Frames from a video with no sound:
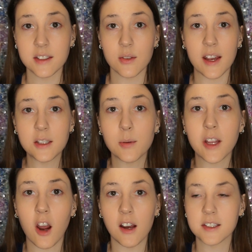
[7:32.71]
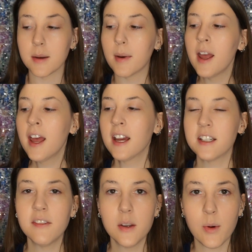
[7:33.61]
So that's really awesome.
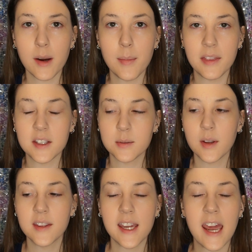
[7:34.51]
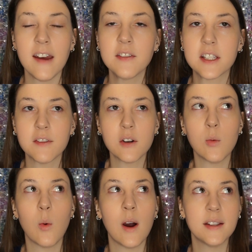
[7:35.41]
Definitely recommend this one. They have
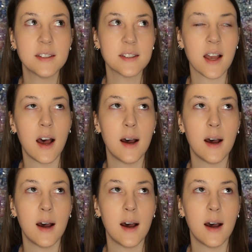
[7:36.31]
different ones,